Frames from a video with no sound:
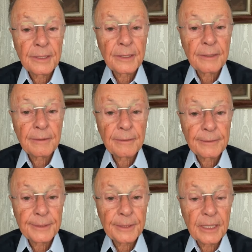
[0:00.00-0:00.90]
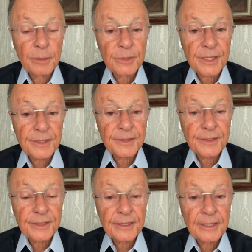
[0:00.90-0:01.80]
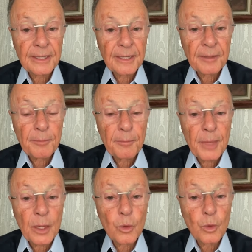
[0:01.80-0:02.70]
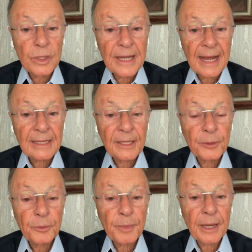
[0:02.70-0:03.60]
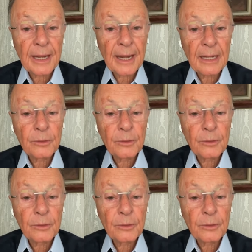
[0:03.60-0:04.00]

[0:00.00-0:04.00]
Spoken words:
let's put it this way, immersed in sin